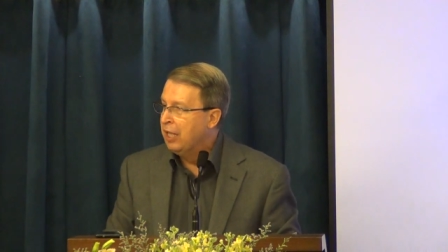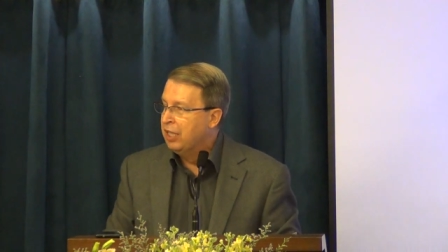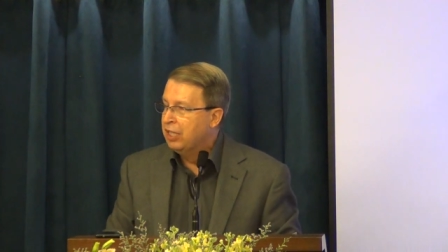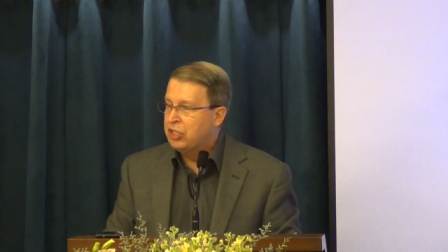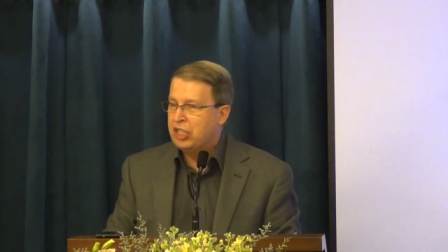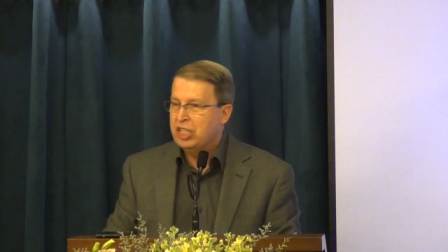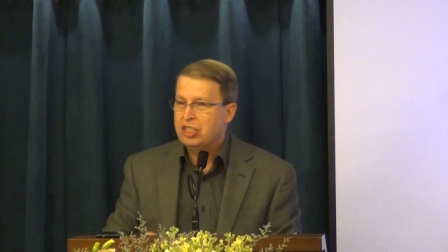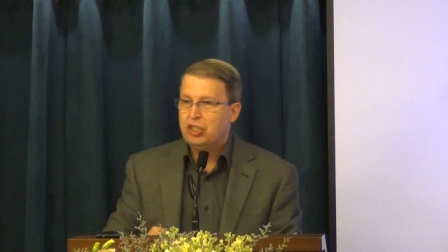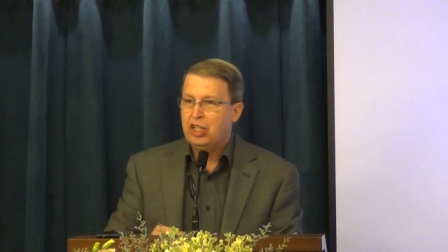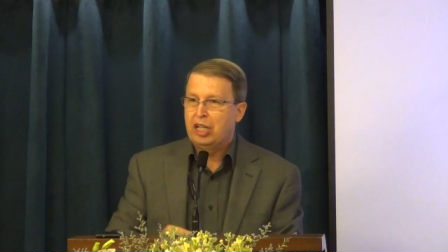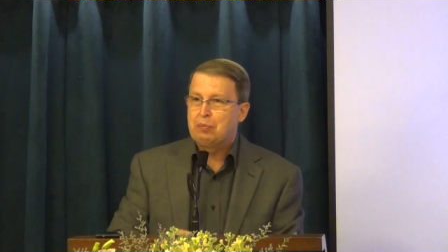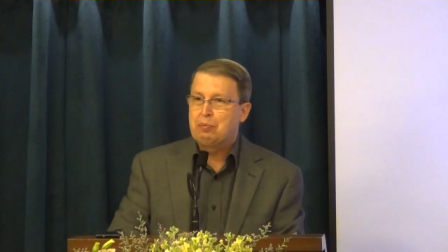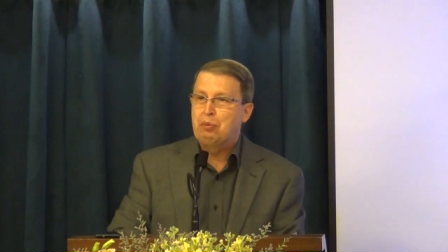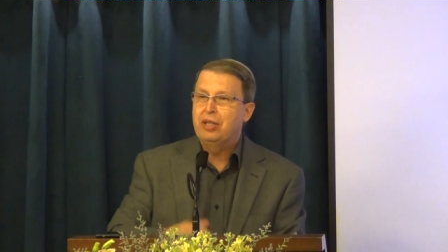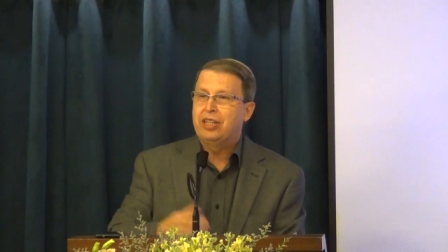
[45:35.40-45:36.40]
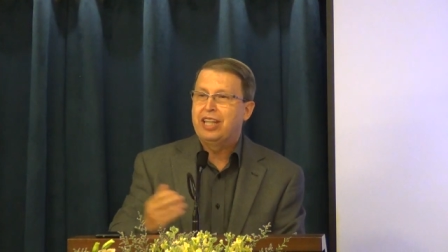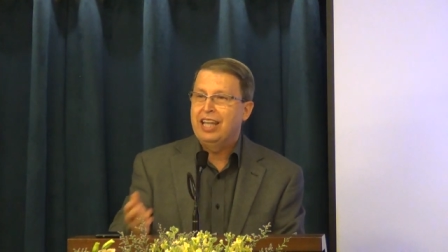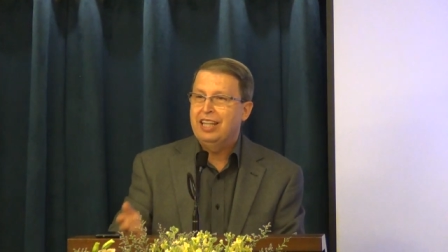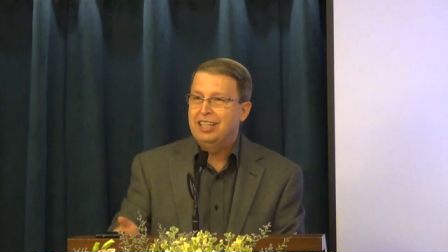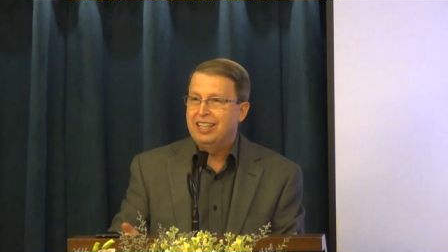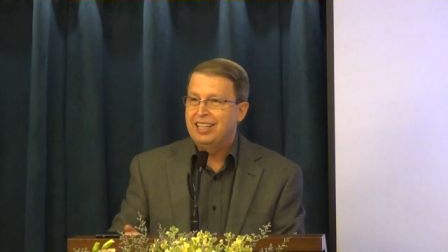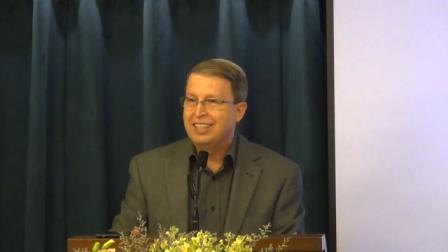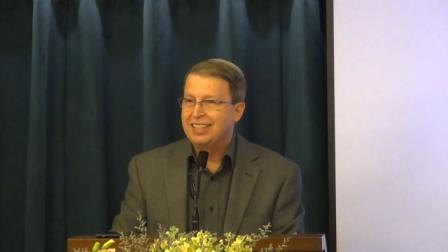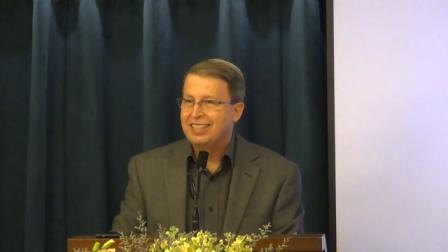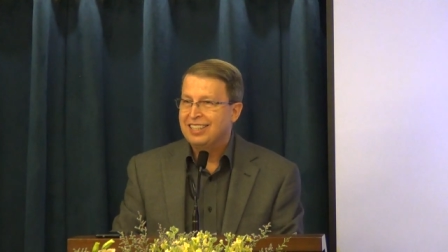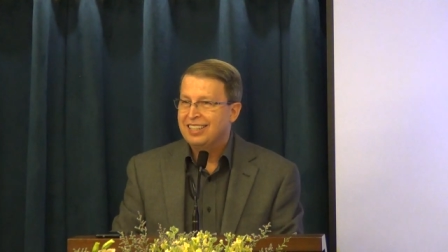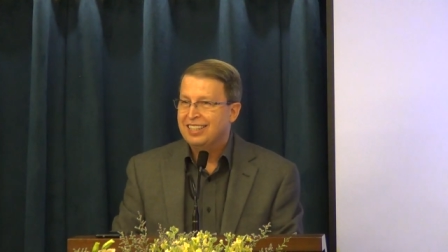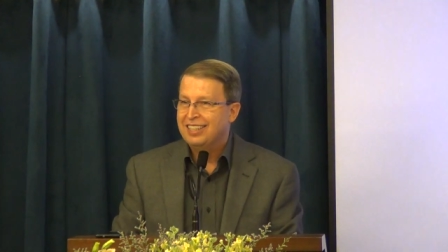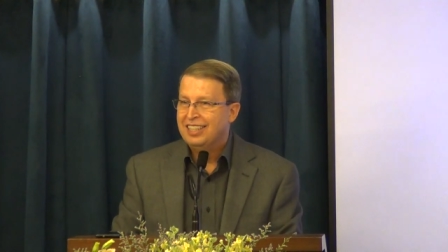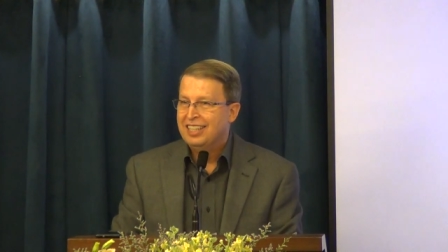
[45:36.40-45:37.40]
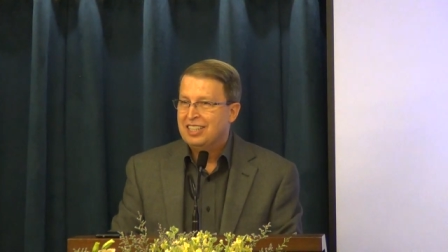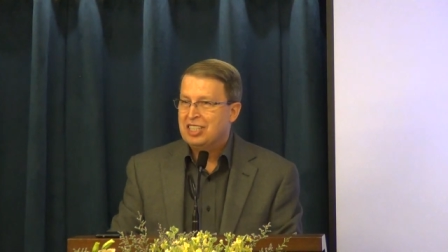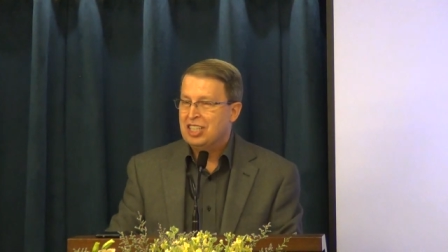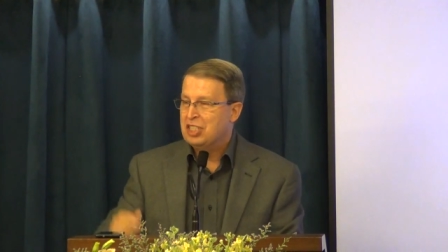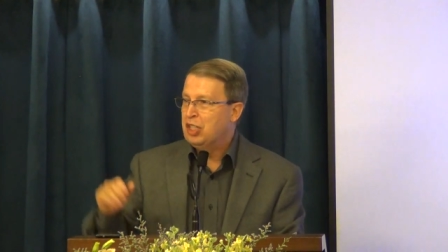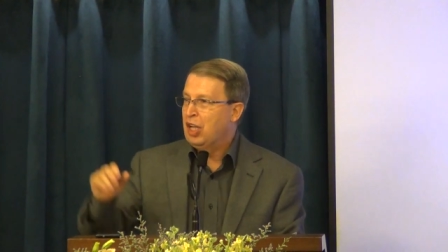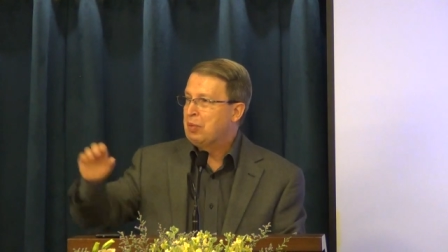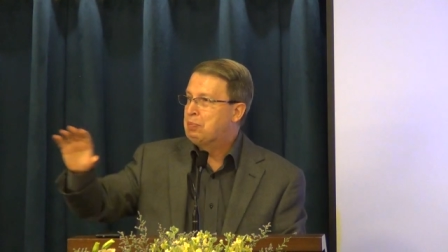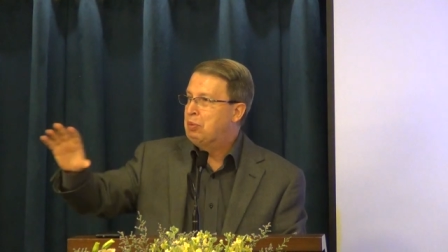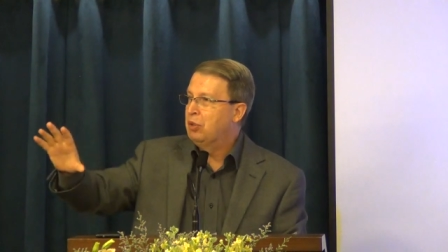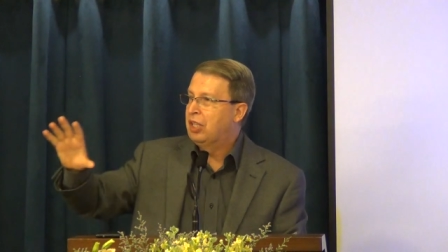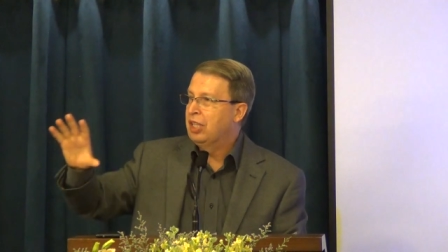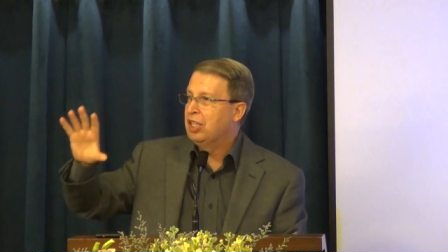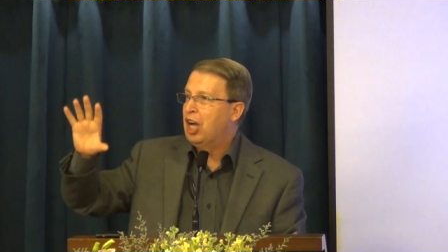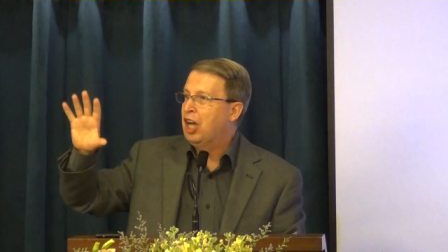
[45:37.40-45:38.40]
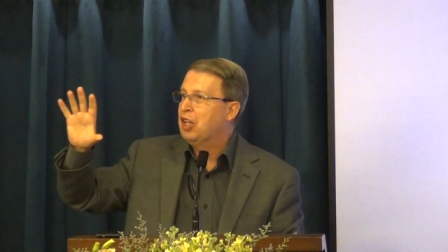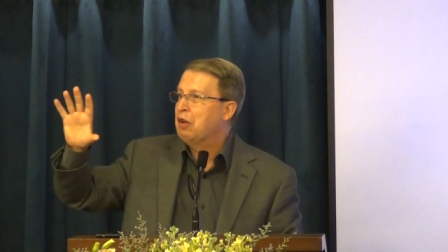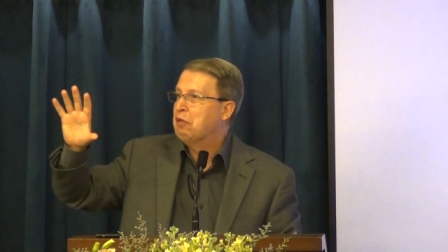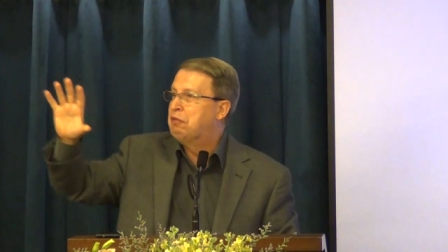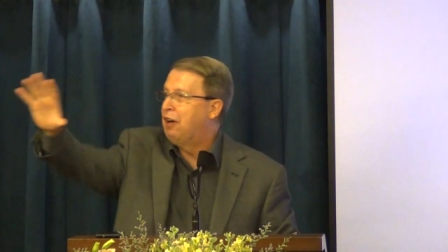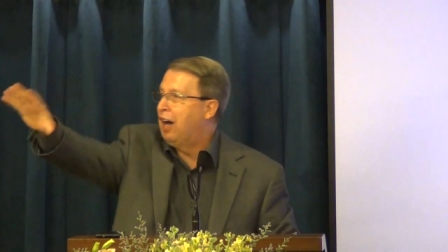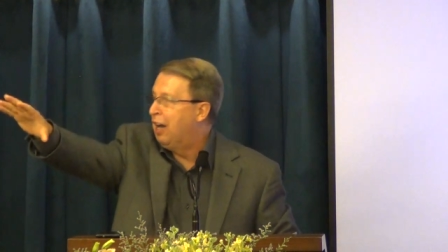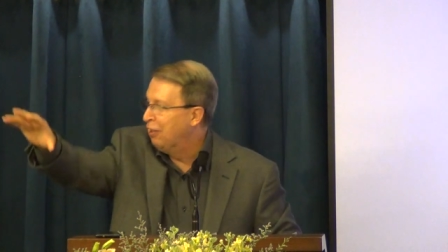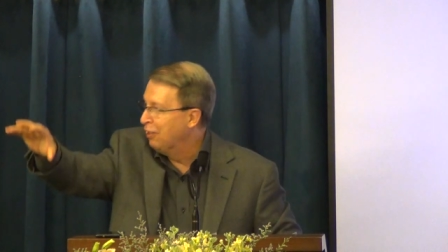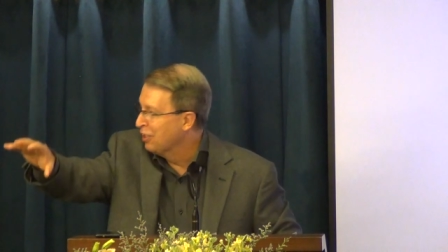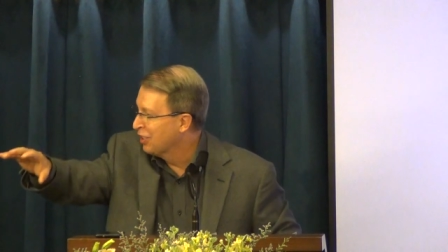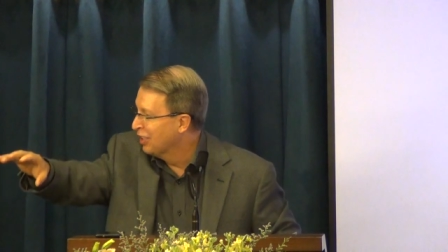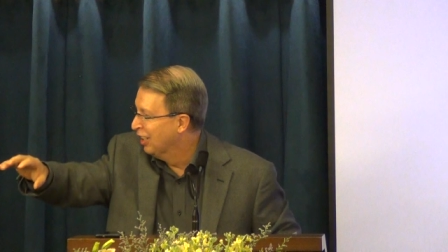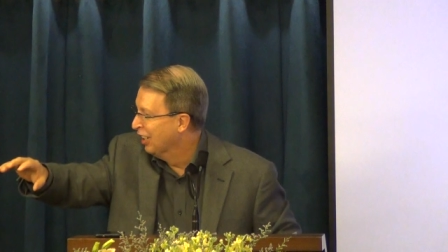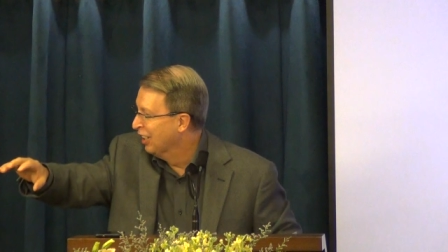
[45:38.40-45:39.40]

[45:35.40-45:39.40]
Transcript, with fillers: She's not pretending. She's not putting on a false,